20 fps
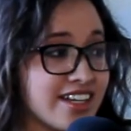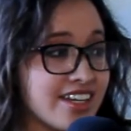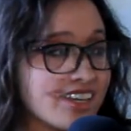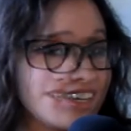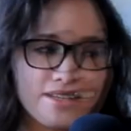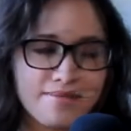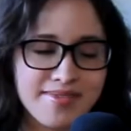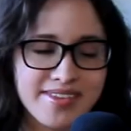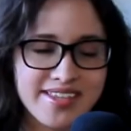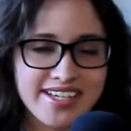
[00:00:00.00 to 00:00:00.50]

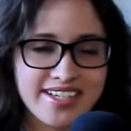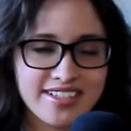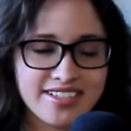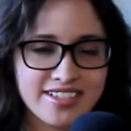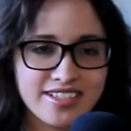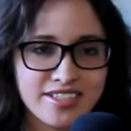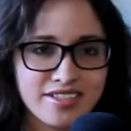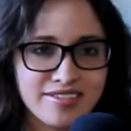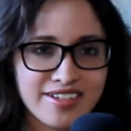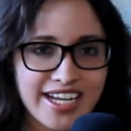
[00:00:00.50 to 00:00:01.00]
Some
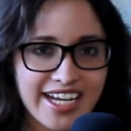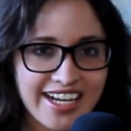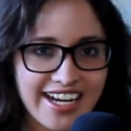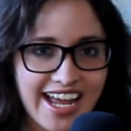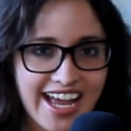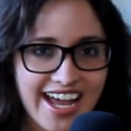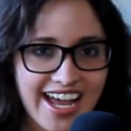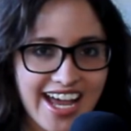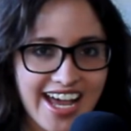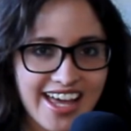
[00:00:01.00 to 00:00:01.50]
things you can
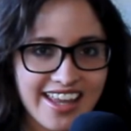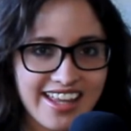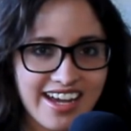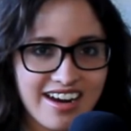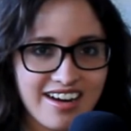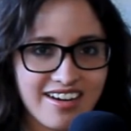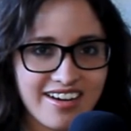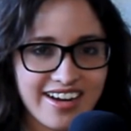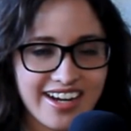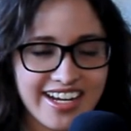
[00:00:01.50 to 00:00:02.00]
add
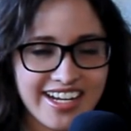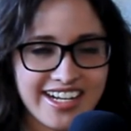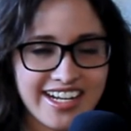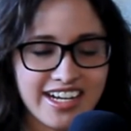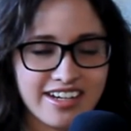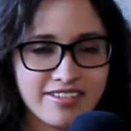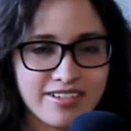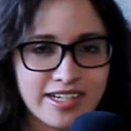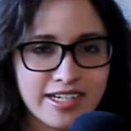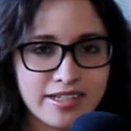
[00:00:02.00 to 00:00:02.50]
are
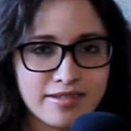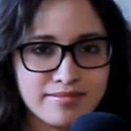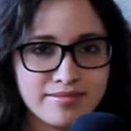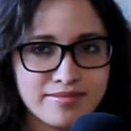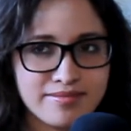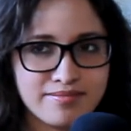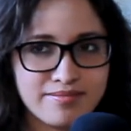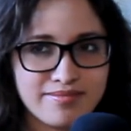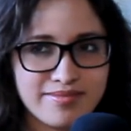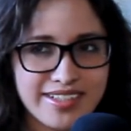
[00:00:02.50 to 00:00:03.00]

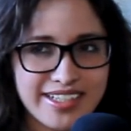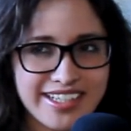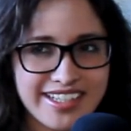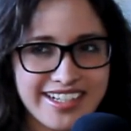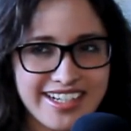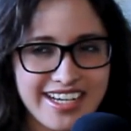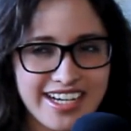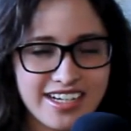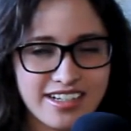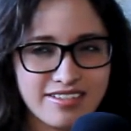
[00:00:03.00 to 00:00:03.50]
Enneagram
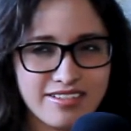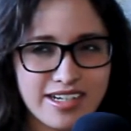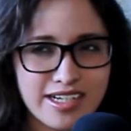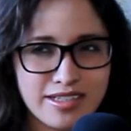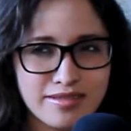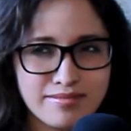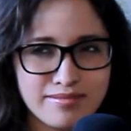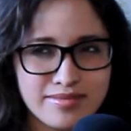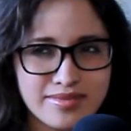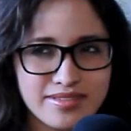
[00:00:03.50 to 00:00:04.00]

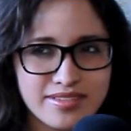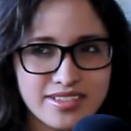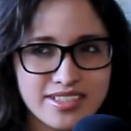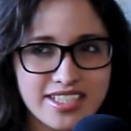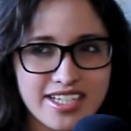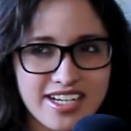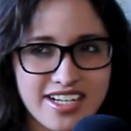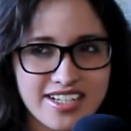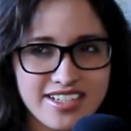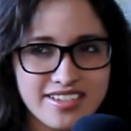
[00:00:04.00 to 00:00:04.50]

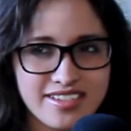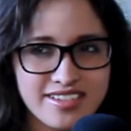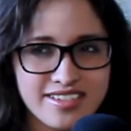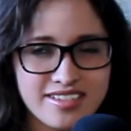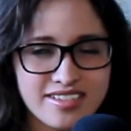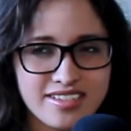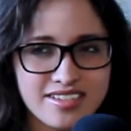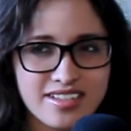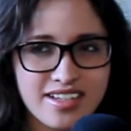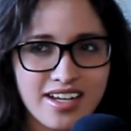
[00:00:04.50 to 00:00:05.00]

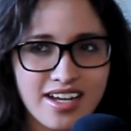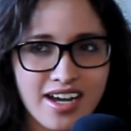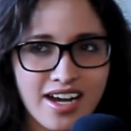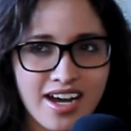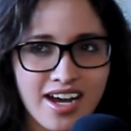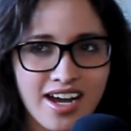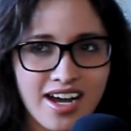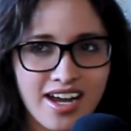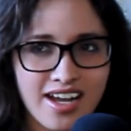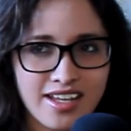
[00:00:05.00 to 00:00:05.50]
tests
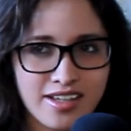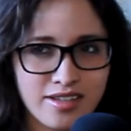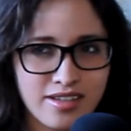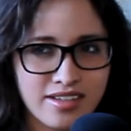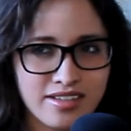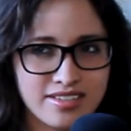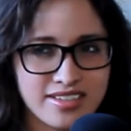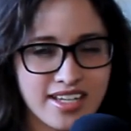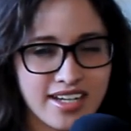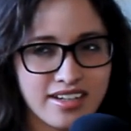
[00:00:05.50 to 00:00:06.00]

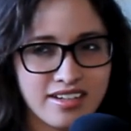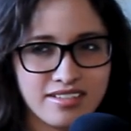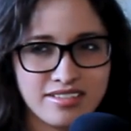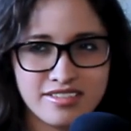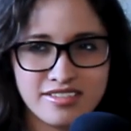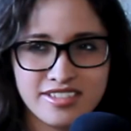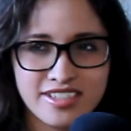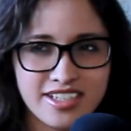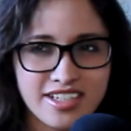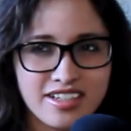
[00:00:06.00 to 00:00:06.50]
and
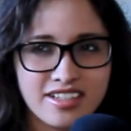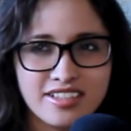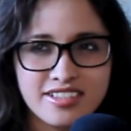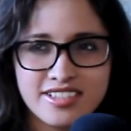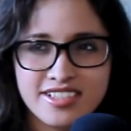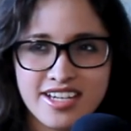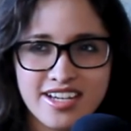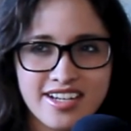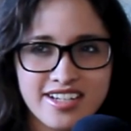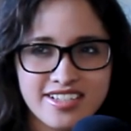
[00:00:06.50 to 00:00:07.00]
psychological
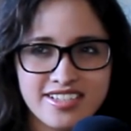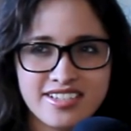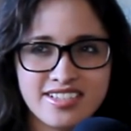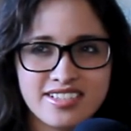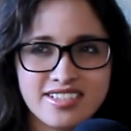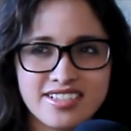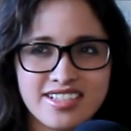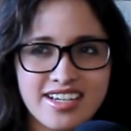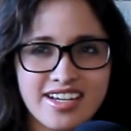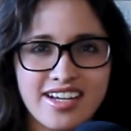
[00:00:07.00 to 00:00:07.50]

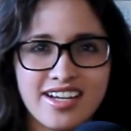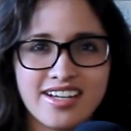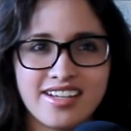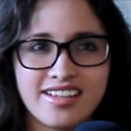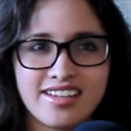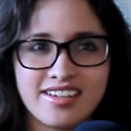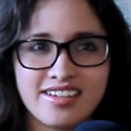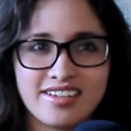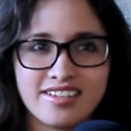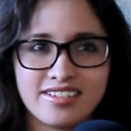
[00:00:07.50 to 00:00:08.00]
tests,
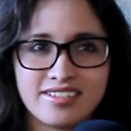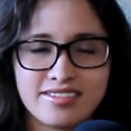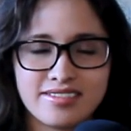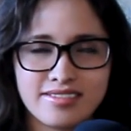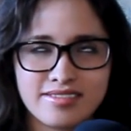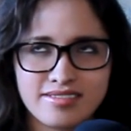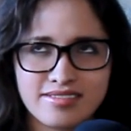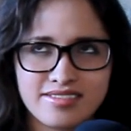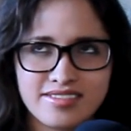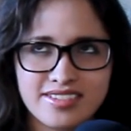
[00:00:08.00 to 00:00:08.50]

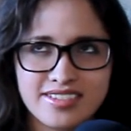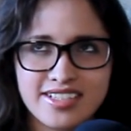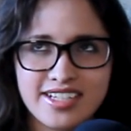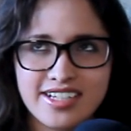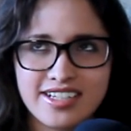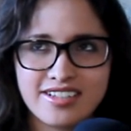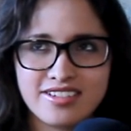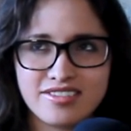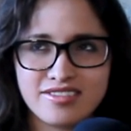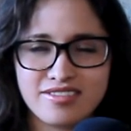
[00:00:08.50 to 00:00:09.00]
and
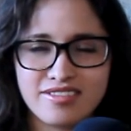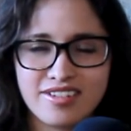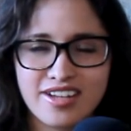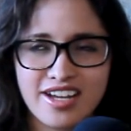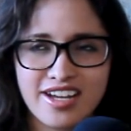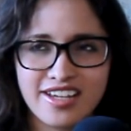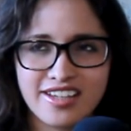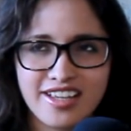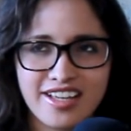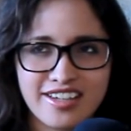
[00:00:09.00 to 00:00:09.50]

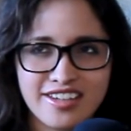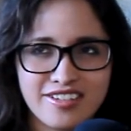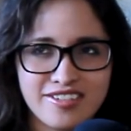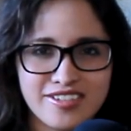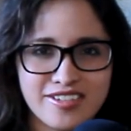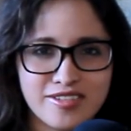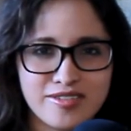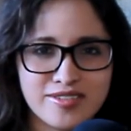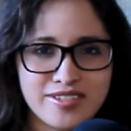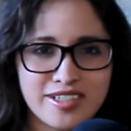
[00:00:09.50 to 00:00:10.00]
I don't
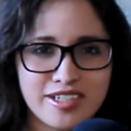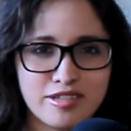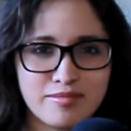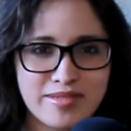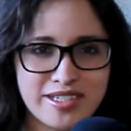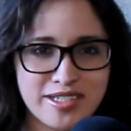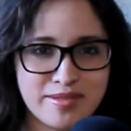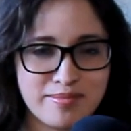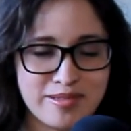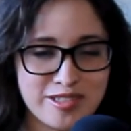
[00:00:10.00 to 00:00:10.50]
know, there are
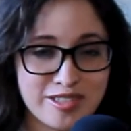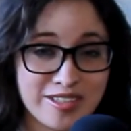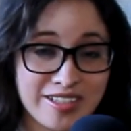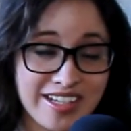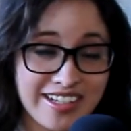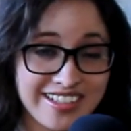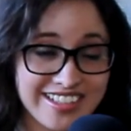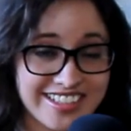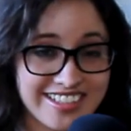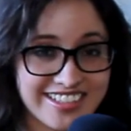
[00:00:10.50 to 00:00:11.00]
many
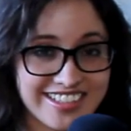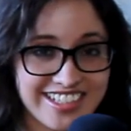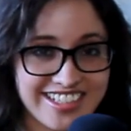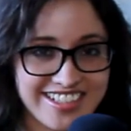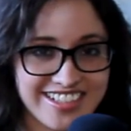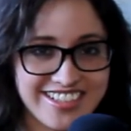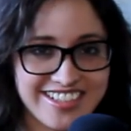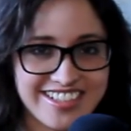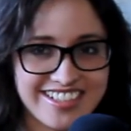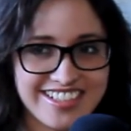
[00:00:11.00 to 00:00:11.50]
personality
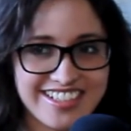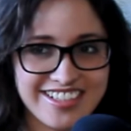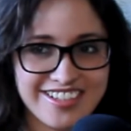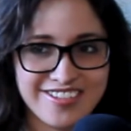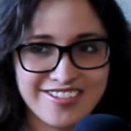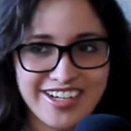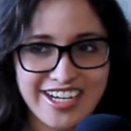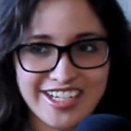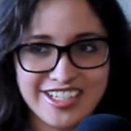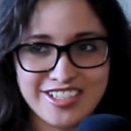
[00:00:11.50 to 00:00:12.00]
tests
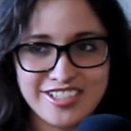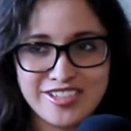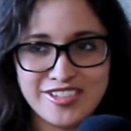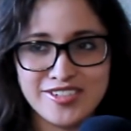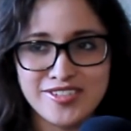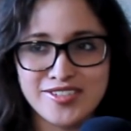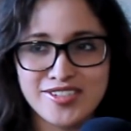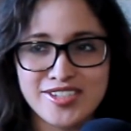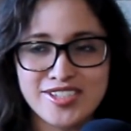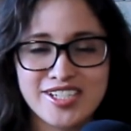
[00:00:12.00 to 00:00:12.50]
you can
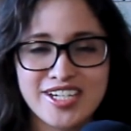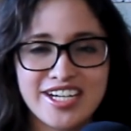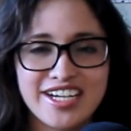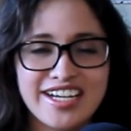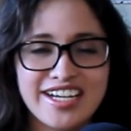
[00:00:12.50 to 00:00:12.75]
use